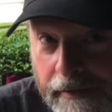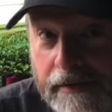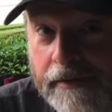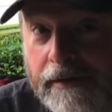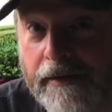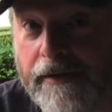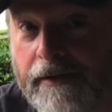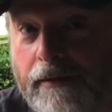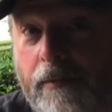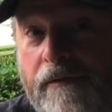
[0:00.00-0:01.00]
didn't
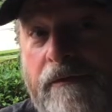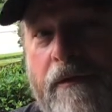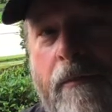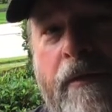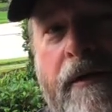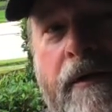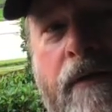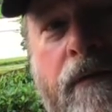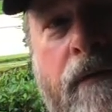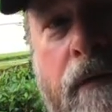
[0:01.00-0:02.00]
need, but somebody
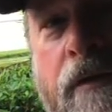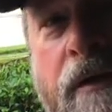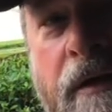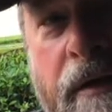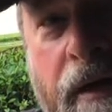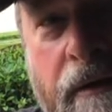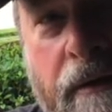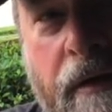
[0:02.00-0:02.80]
else that couldn't get out of their